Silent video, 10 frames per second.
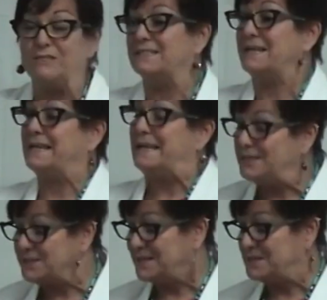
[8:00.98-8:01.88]
and at an
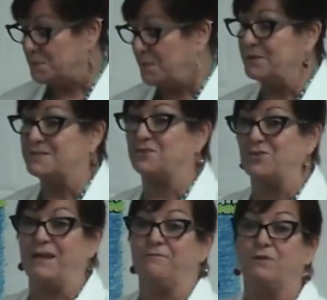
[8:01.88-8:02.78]
interpersonal
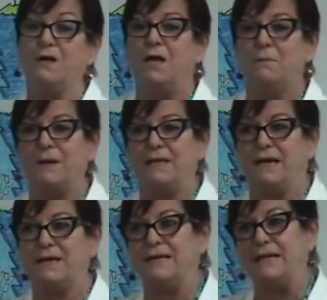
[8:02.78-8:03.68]
level, but at
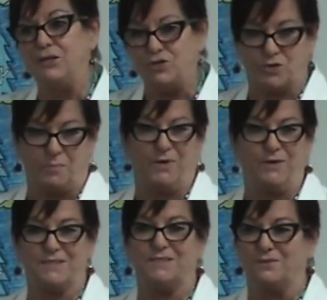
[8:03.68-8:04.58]
an
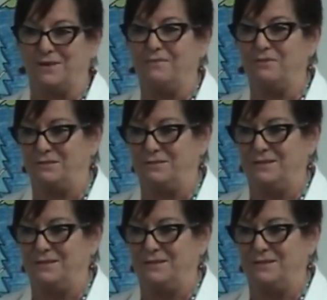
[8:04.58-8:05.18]
intrapersonal level.